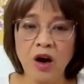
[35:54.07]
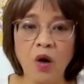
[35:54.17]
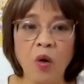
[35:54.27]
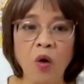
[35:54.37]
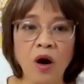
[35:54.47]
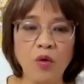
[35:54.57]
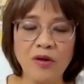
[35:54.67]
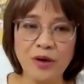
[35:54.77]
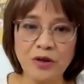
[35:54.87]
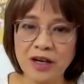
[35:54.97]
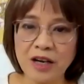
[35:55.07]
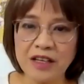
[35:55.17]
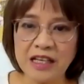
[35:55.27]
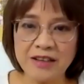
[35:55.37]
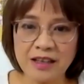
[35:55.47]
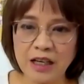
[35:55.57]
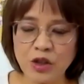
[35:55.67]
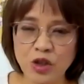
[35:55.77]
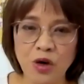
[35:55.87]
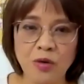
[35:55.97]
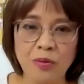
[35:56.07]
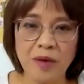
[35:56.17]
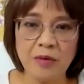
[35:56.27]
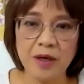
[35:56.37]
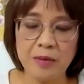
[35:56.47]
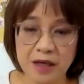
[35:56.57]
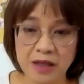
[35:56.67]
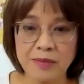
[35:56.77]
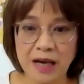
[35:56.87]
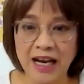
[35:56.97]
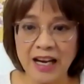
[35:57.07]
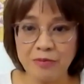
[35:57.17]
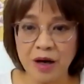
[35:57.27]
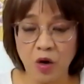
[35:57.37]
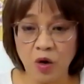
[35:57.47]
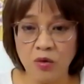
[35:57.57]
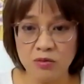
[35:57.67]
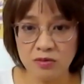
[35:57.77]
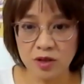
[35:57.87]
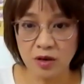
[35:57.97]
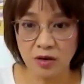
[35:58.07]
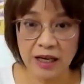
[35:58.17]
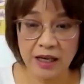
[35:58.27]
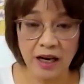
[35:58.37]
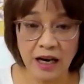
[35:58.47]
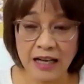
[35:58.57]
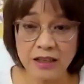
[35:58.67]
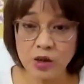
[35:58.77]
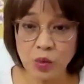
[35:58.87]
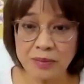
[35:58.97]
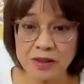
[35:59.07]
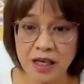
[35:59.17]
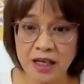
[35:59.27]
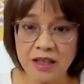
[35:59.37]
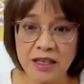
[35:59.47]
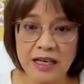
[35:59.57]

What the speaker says: or when we don't have an internet show, maybe because I have my own, like artist website,